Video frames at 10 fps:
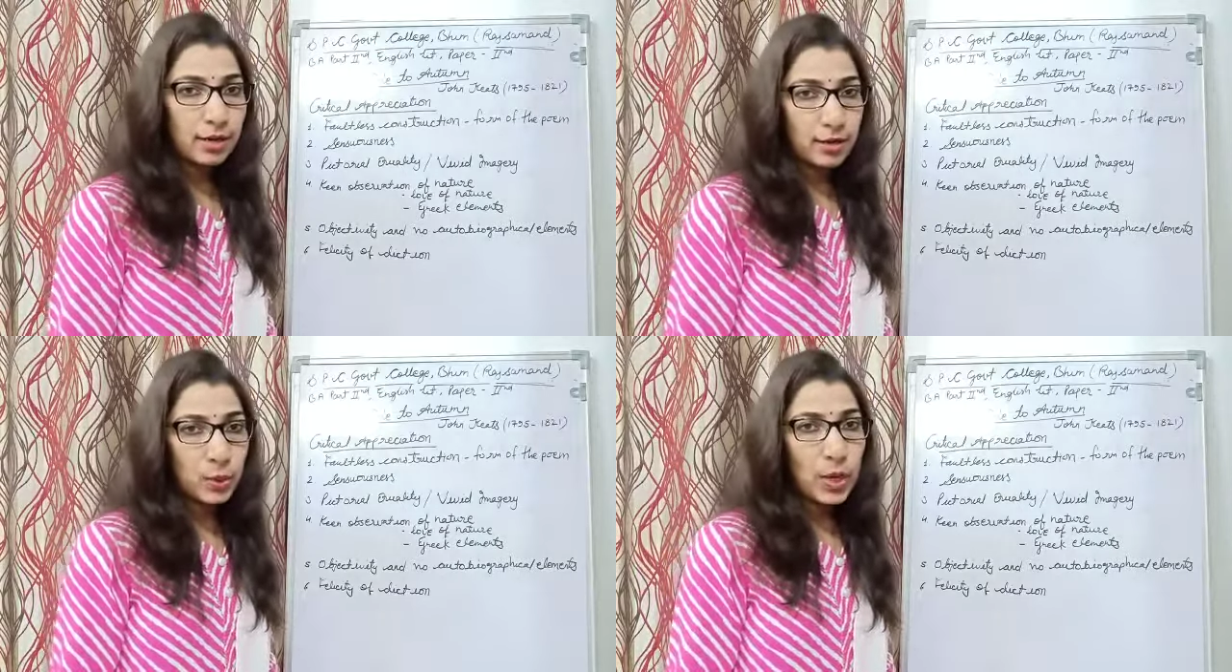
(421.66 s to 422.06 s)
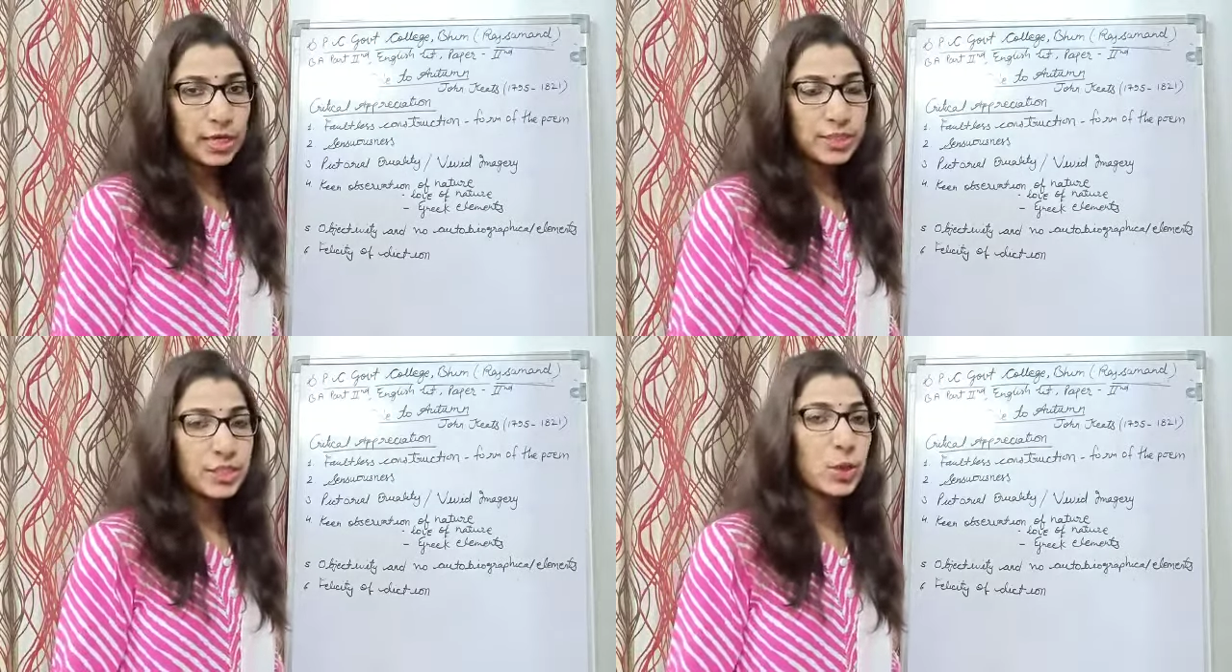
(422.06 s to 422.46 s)

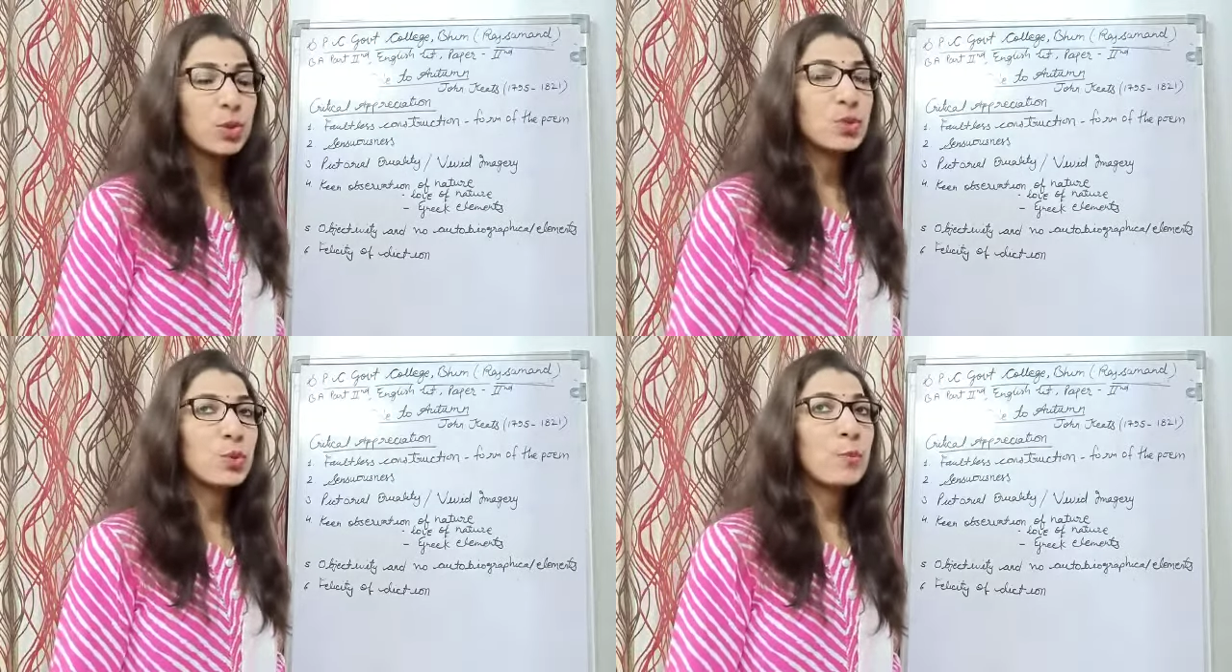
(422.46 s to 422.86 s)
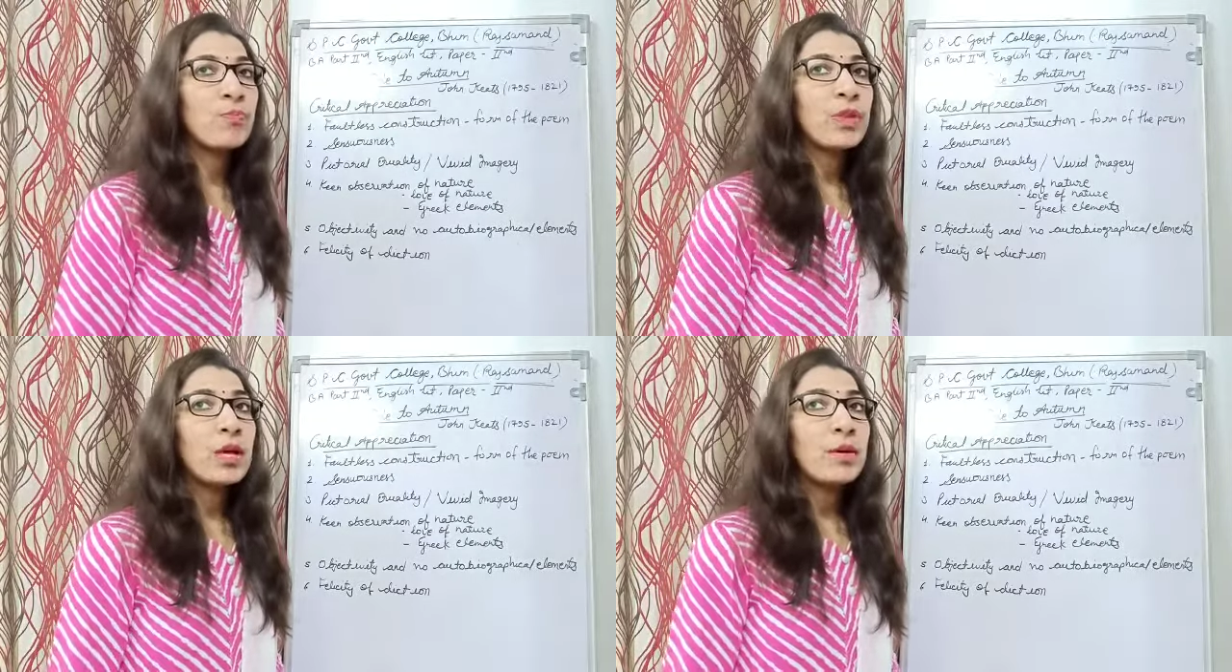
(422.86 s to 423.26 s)
quality also,
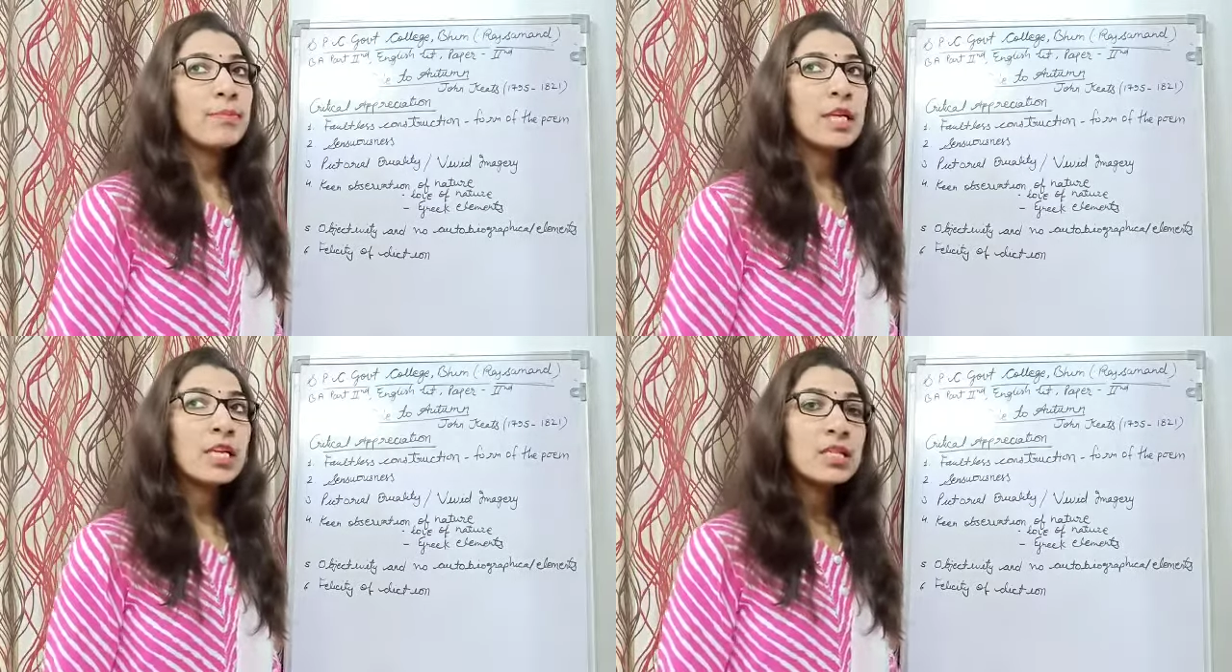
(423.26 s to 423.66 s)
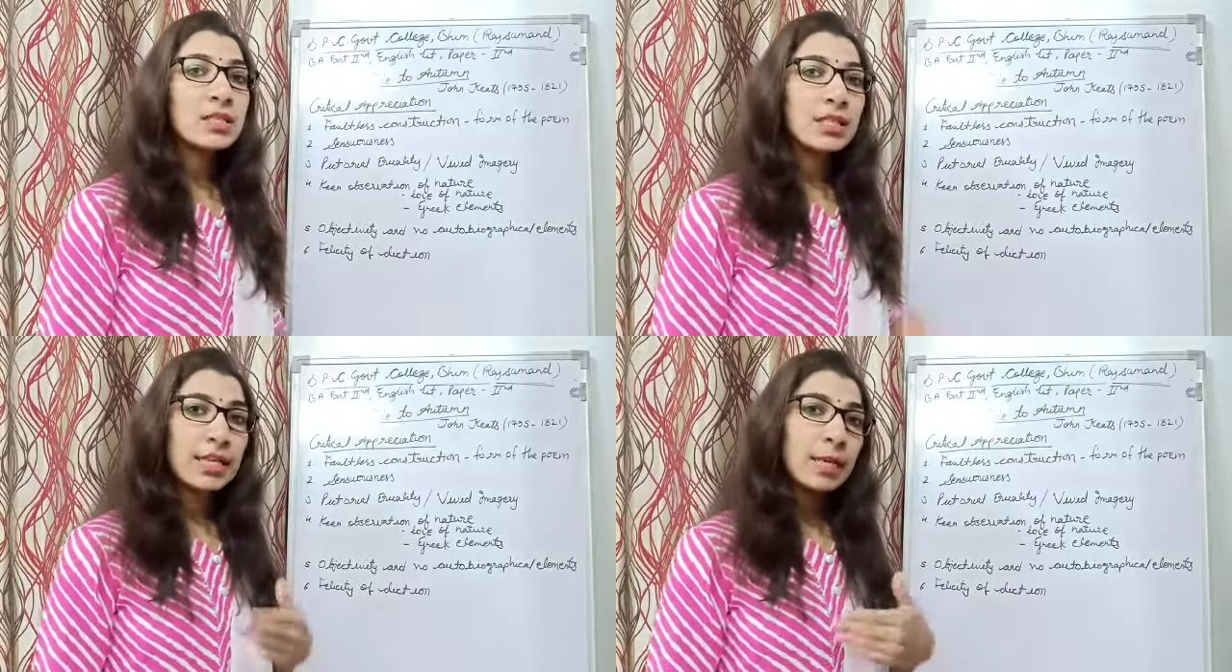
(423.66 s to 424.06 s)
because
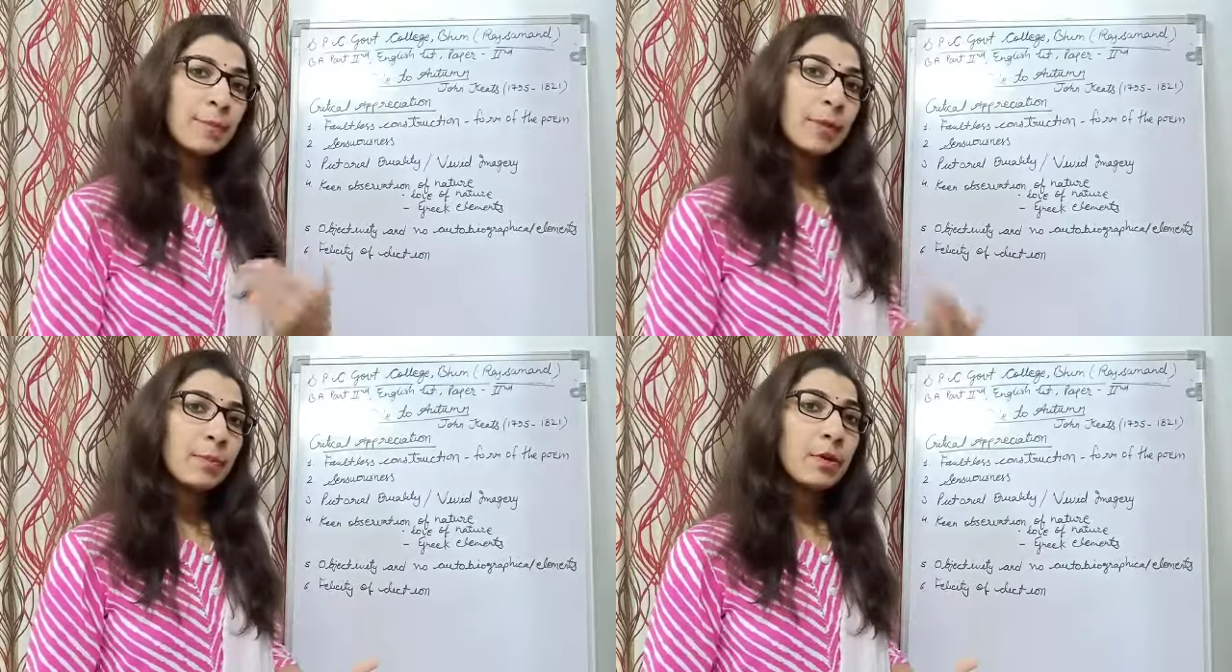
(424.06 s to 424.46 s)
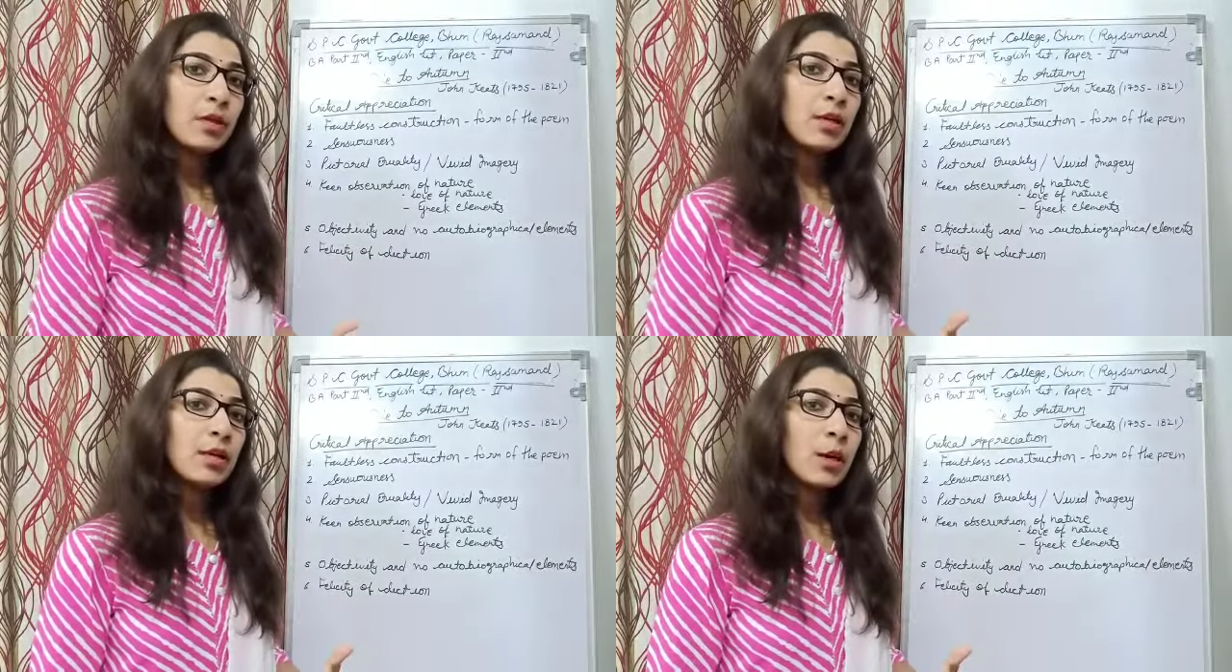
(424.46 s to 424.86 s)
Greek
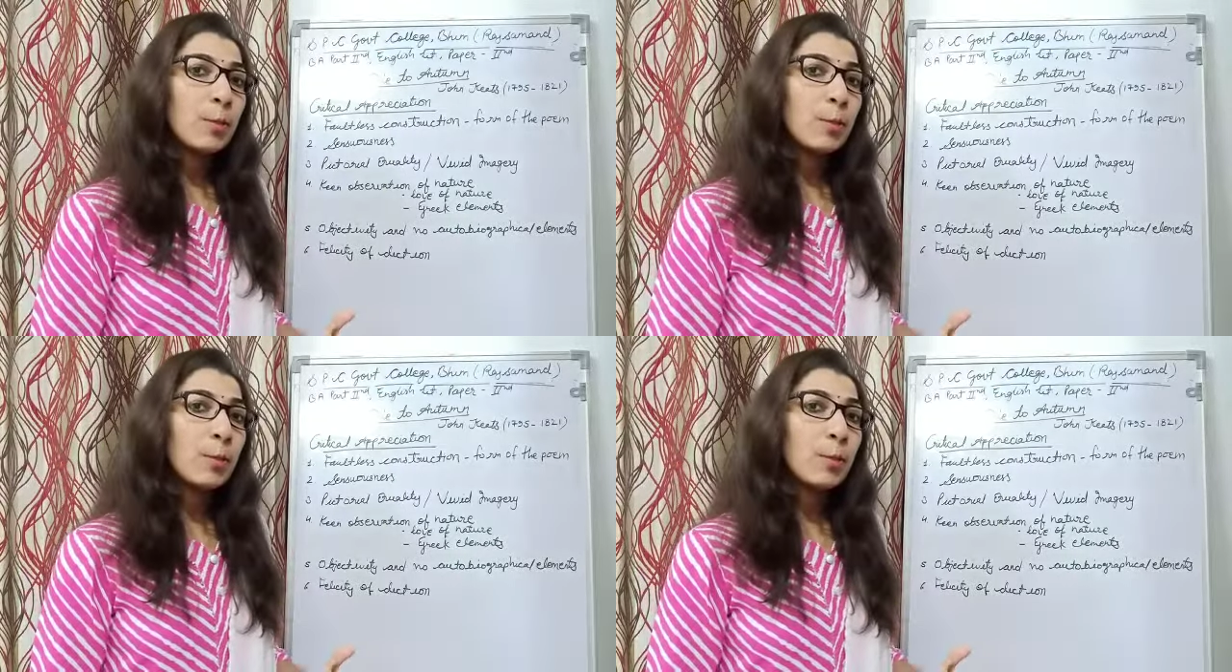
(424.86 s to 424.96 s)
people